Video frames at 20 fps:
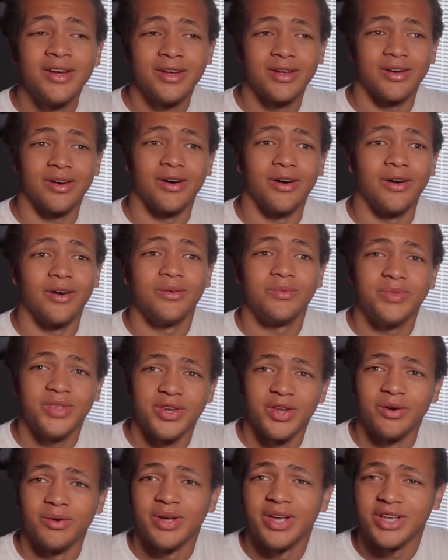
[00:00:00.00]
are,
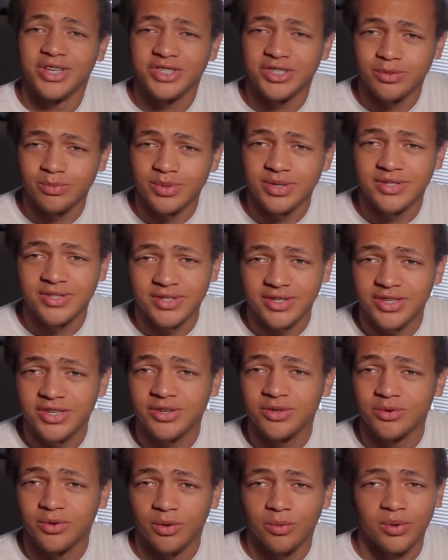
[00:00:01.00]
LGBTQ
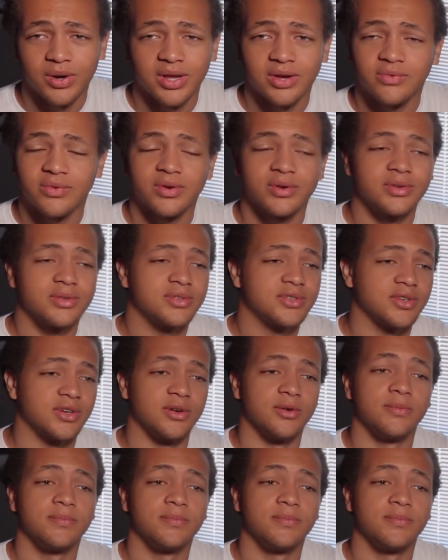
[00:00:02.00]
or whatever. So,